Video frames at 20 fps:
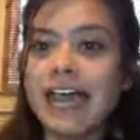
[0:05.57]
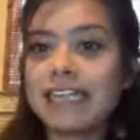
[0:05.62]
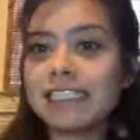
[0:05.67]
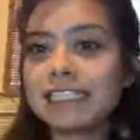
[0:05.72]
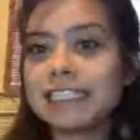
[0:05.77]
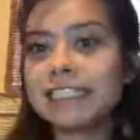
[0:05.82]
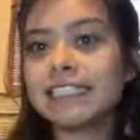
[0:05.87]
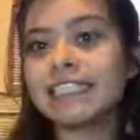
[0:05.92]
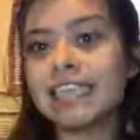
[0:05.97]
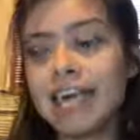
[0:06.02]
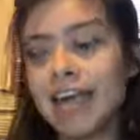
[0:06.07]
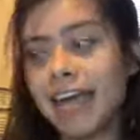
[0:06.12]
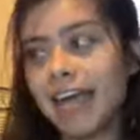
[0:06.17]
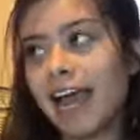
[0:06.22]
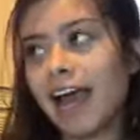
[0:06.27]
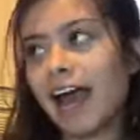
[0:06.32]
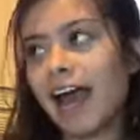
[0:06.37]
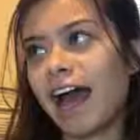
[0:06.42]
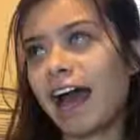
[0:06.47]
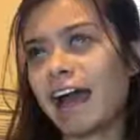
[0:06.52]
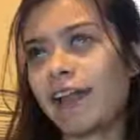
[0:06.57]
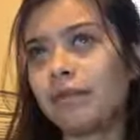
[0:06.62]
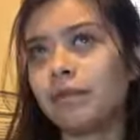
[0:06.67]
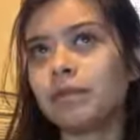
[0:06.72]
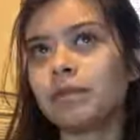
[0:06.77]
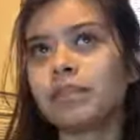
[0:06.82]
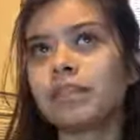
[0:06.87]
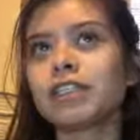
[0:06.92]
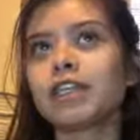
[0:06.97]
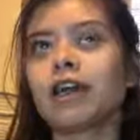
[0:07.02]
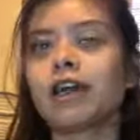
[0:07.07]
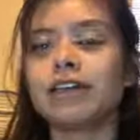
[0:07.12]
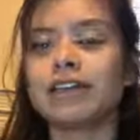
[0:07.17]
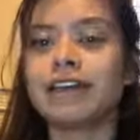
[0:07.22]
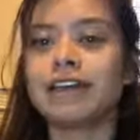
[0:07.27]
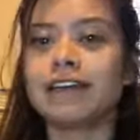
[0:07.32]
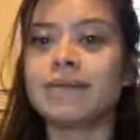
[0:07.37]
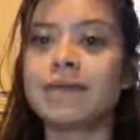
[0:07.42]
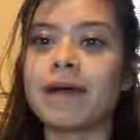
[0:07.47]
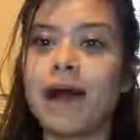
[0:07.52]
and today I will be
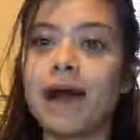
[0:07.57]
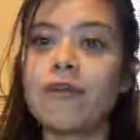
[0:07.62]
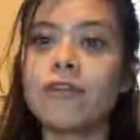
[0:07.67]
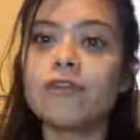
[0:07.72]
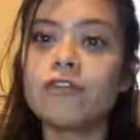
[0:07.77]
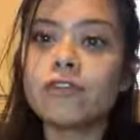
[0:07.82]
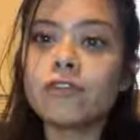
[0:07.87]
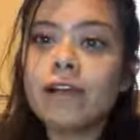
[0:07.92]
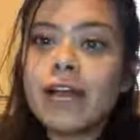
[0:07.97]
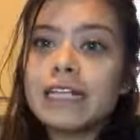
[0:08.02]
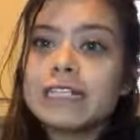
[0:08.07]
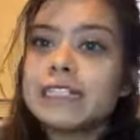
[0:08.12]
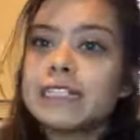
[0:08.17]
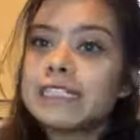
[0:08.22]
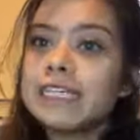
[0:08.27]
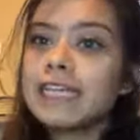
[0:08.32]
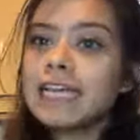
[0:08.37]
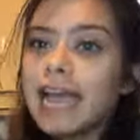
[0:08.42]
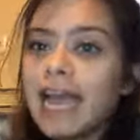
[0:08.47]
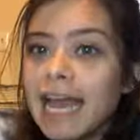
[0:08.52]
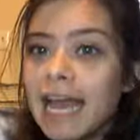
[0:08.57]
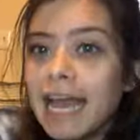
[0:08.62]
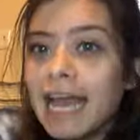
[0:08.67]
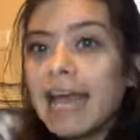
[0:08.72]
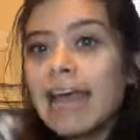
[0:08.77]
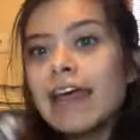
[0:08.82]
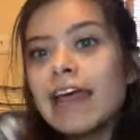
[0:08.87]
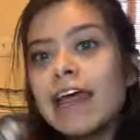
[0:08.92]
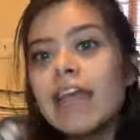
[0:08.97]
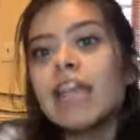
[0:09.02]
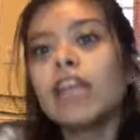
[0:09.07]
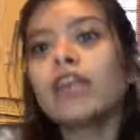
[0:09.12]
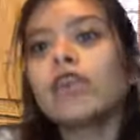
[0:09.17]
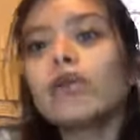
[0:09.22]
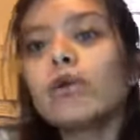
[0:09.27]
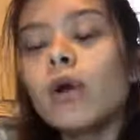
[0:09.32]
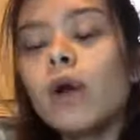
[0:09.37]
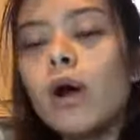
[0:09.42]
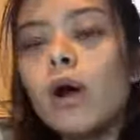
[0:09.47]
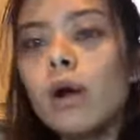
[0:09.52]
talking about forensic
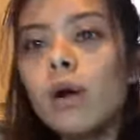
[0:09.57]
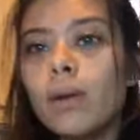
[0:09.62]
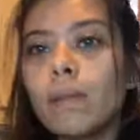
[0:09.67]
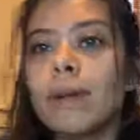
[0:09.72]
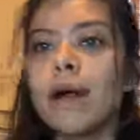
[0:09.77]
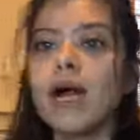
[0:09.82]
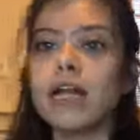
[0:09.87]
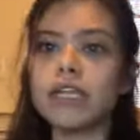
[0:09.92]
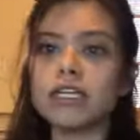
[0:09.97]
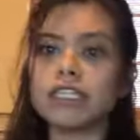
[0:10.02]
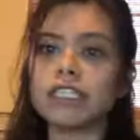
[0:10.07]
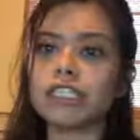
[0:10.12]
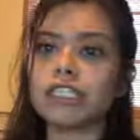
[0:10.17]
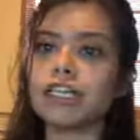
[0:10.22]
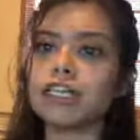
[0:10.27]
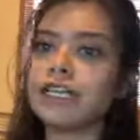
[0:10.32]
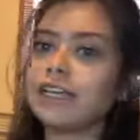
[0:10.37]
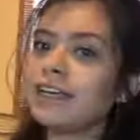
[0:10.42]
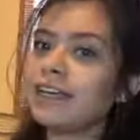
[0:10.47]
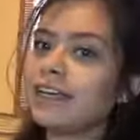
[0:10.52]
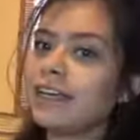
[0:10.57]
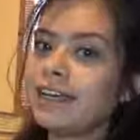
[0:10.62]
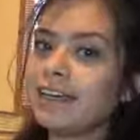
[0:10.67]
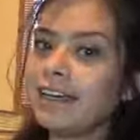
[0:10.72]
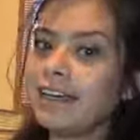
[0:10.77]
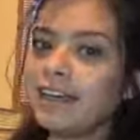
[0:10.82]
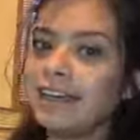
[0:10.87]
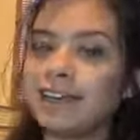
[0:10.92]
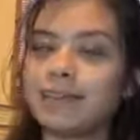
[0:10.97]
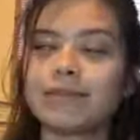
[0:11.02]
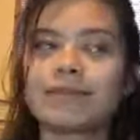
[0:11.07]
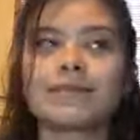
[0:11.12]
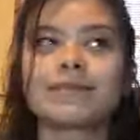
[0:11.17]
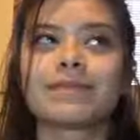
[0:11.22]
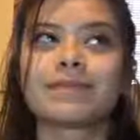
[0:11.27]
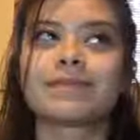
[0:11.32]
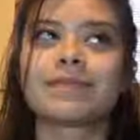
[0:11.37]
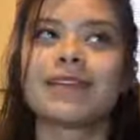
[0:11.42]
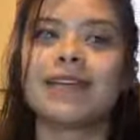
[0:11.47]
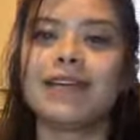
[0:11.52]
anthropology.
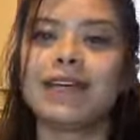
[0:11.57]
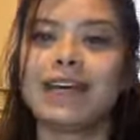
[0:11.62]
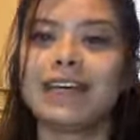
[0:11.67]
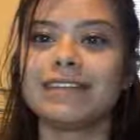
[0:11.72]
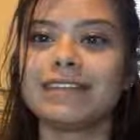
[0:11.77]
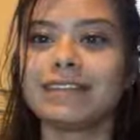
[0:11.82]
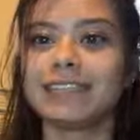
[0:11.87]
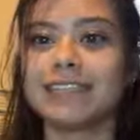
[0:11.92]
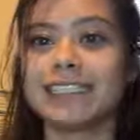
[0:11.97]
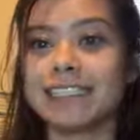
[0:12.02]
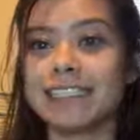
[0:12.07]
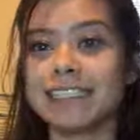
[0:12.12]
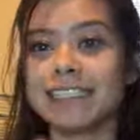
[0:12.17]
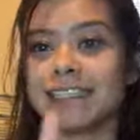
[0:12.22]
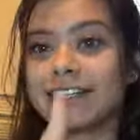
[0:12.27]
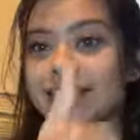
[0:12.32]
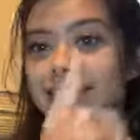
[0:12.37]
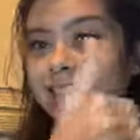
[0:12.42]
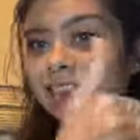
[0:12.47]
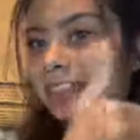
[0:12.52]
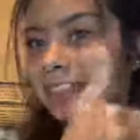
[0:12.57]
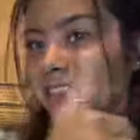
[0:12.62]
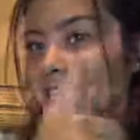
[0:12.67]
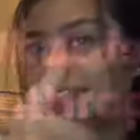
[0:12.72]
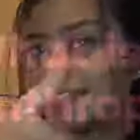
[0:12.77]
Okay, let's get started.